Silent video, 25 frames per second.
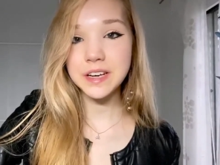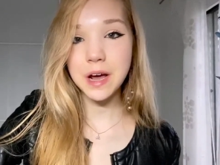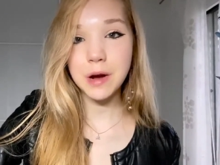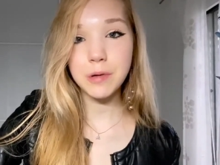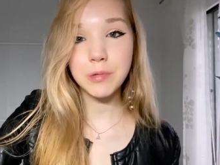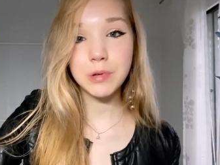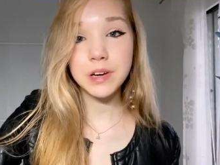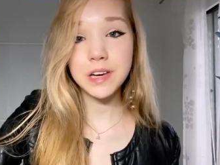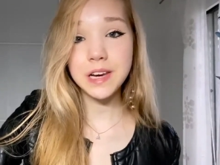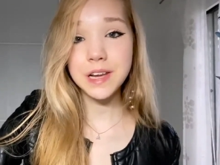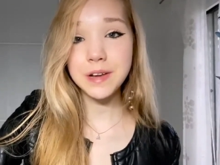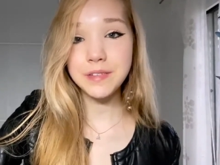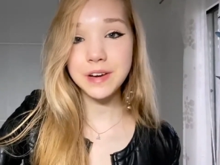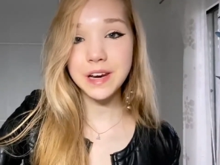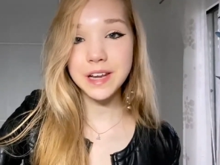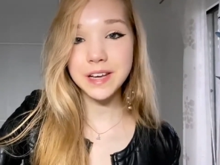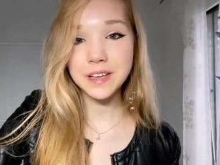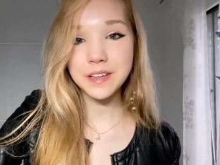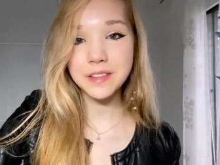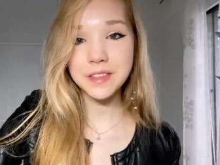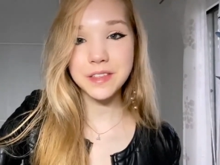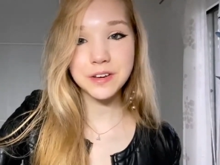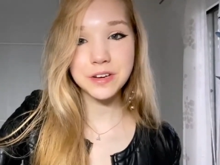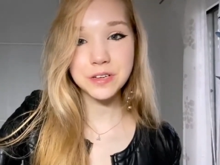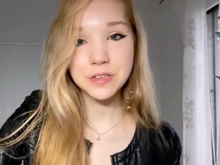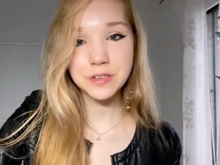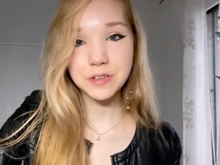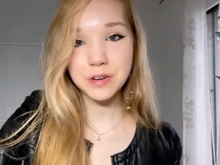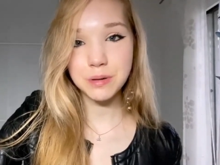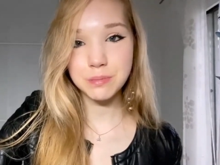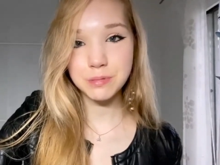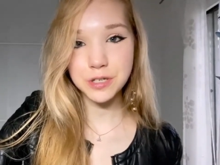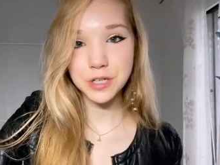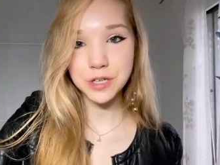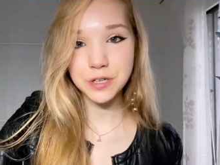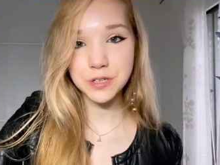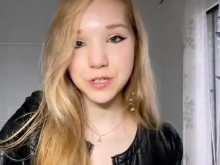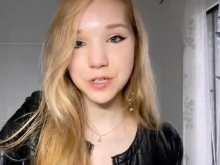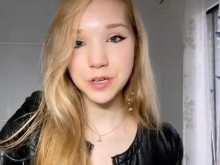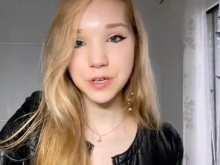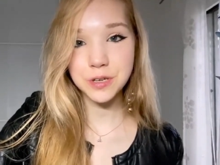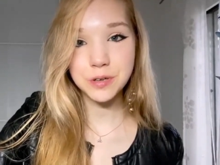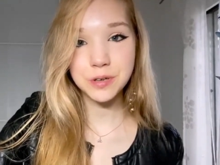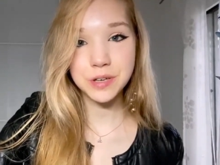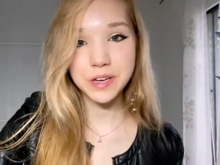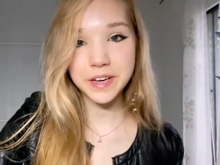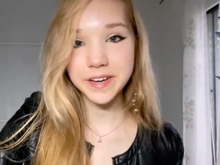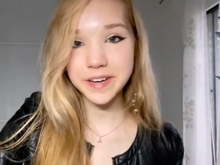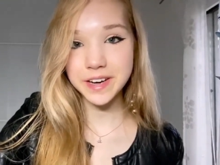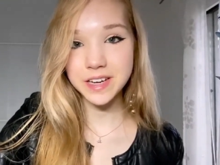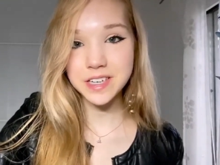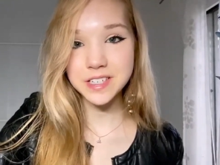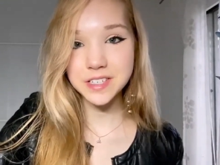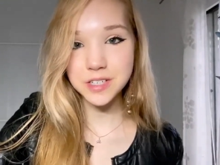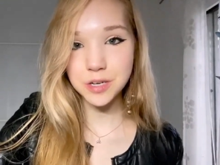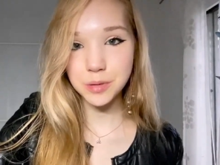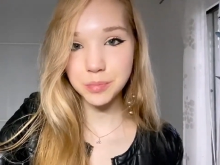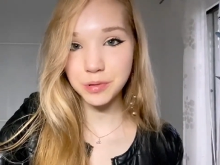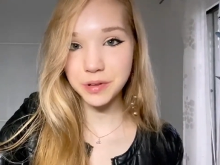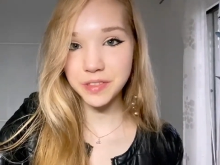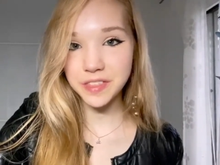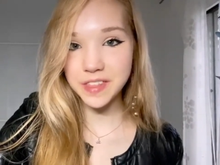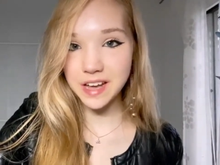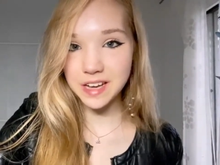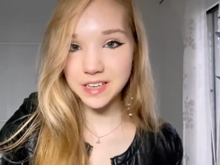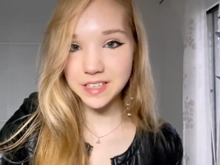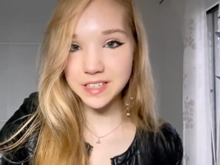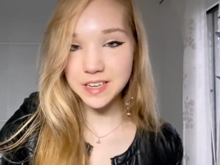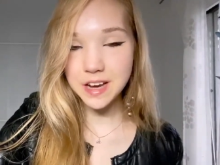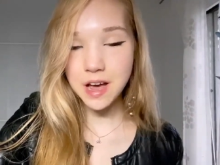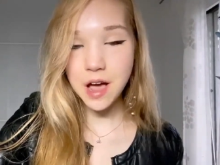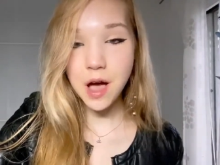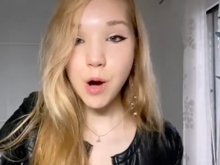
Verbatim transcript: I will leave a link in the description so you can catch up on that.